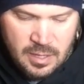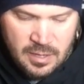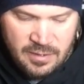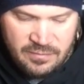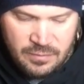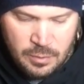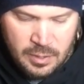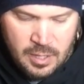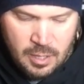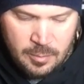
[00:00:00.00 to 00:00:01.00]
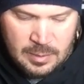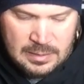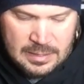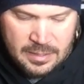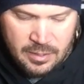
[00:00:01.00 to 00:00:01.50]
of
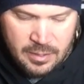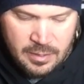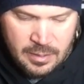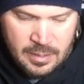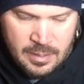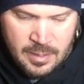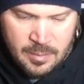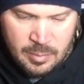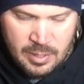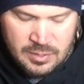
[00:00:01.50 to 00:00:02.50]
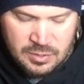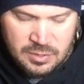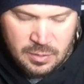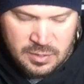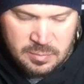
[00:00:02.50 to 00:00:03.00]
fluorocarbon leader because they're
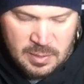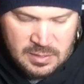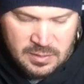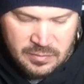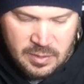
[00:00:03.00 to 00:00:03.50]
so expensive.